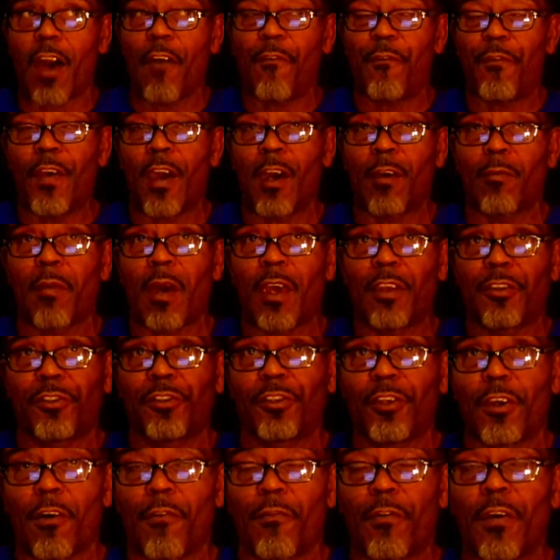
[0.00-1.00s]
I found
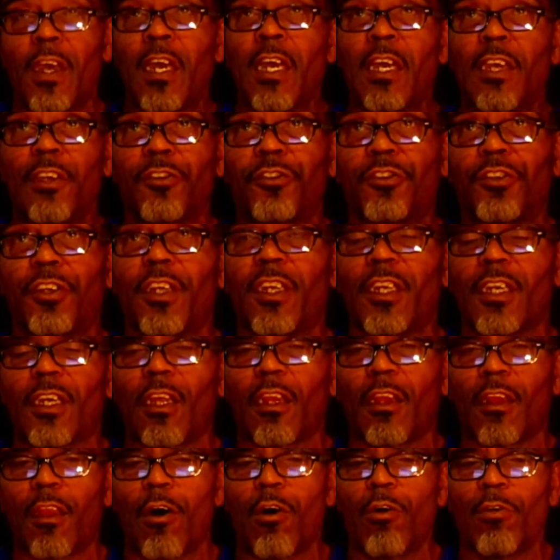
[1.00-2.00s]
myself sitting
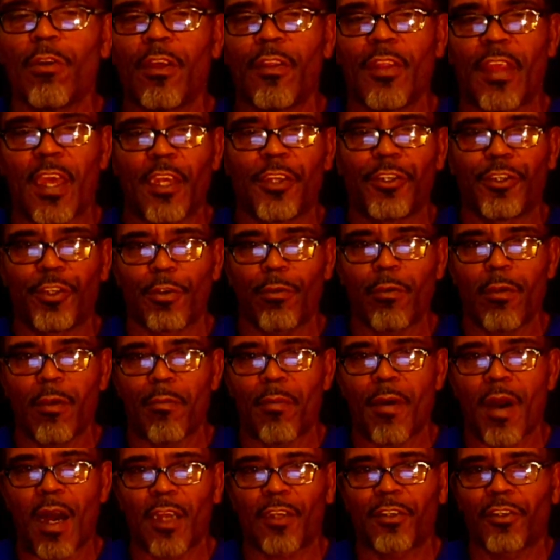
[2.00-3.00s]
alone in that jury
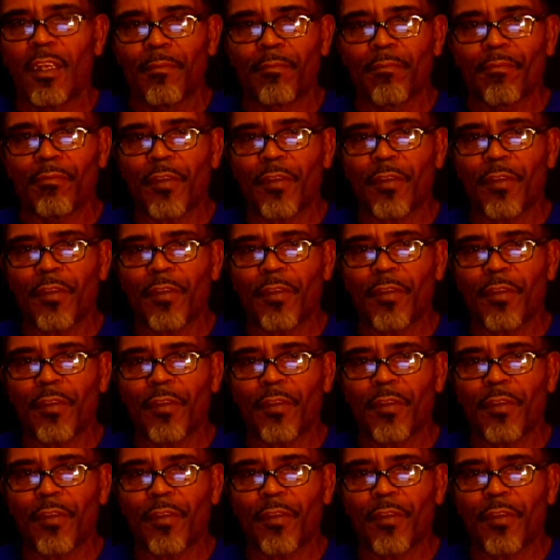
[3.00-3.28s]
box.